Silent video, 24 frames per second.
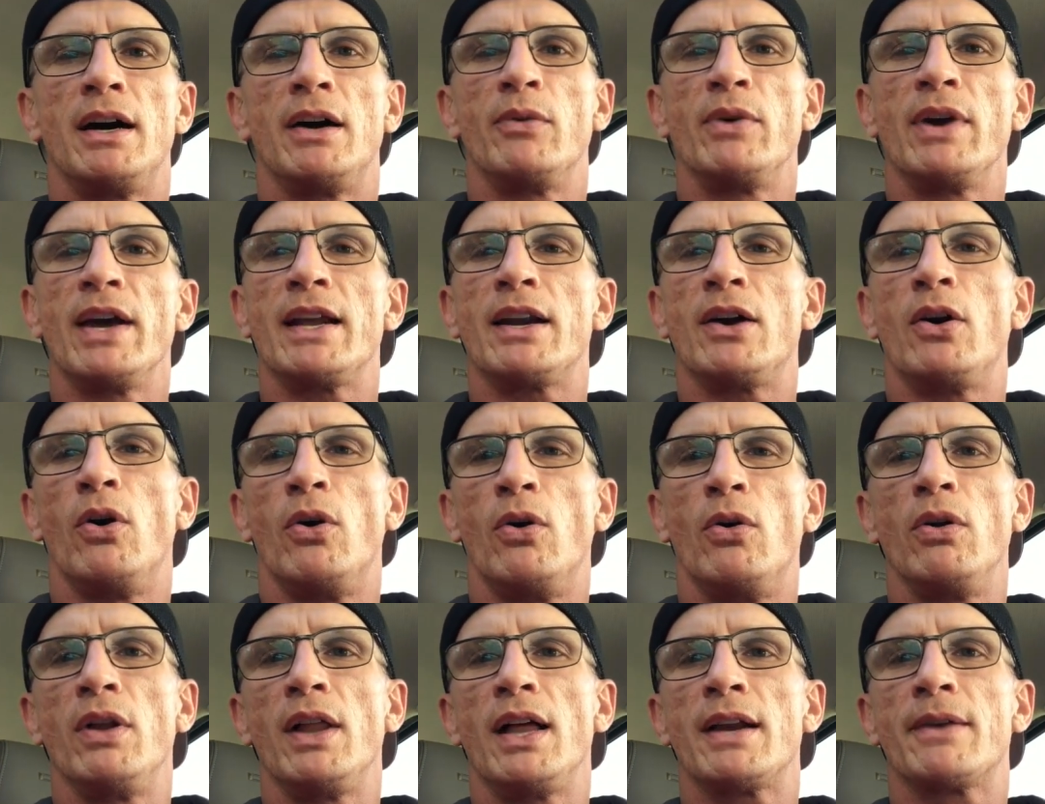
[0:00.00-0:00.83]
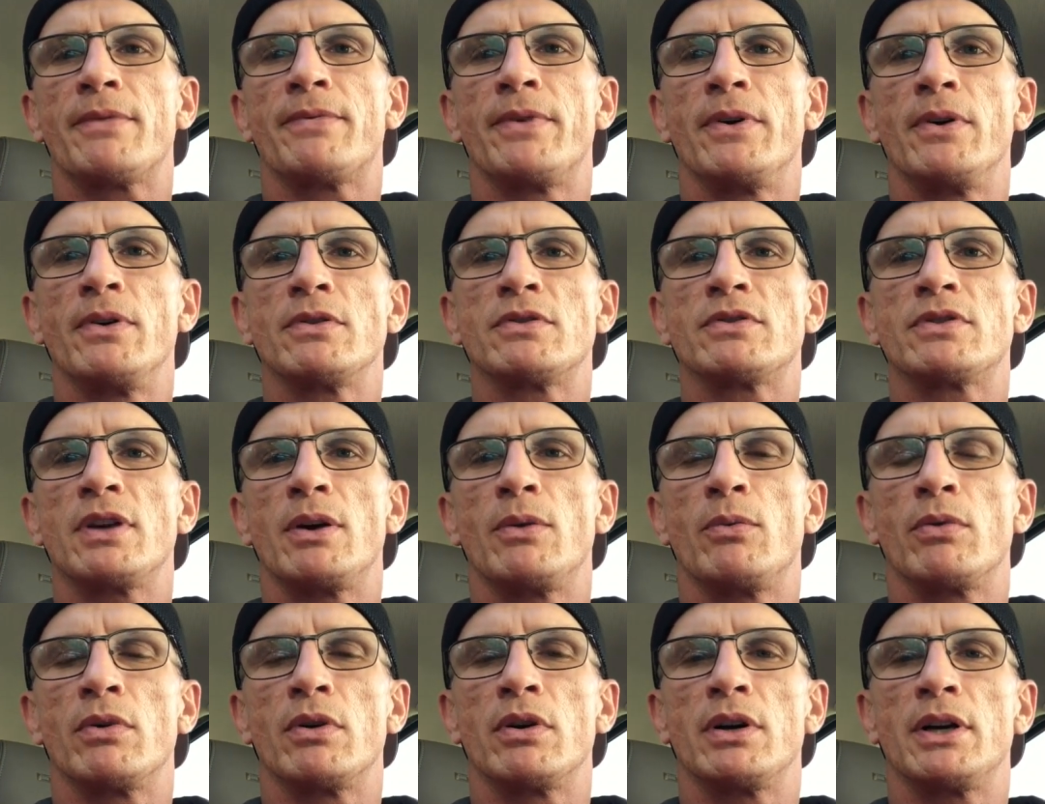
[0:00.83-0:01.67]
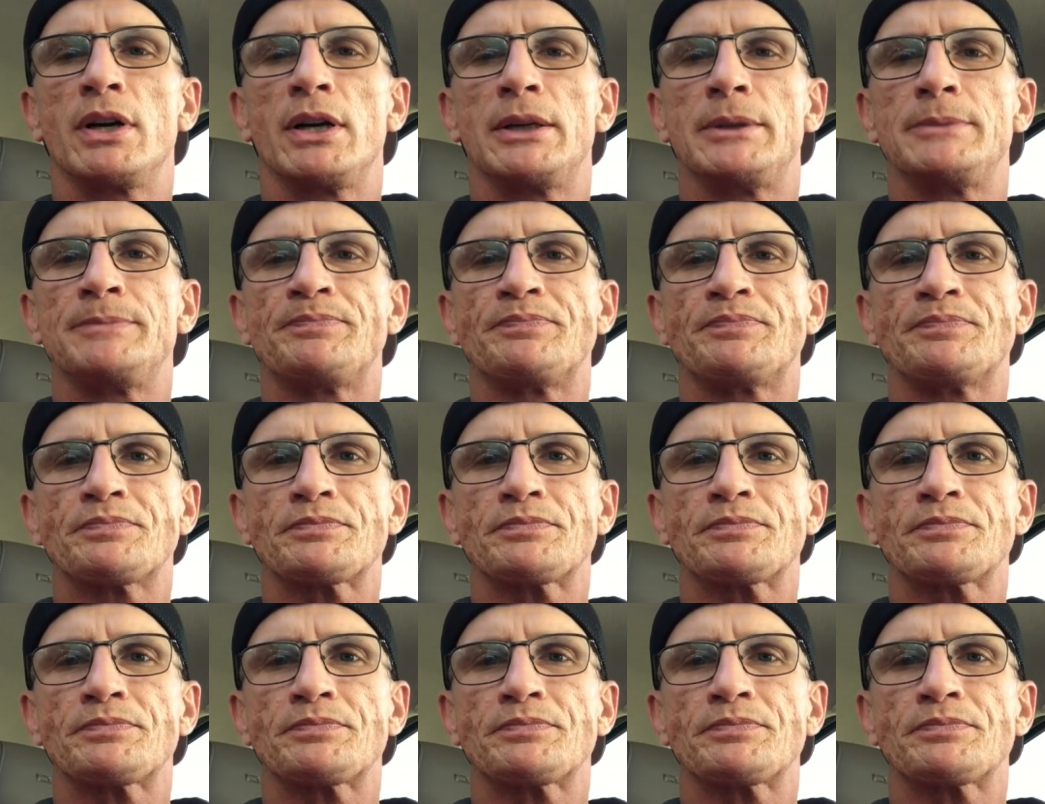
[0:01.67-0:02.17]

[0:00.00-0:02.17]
We had a whole lot of folks that were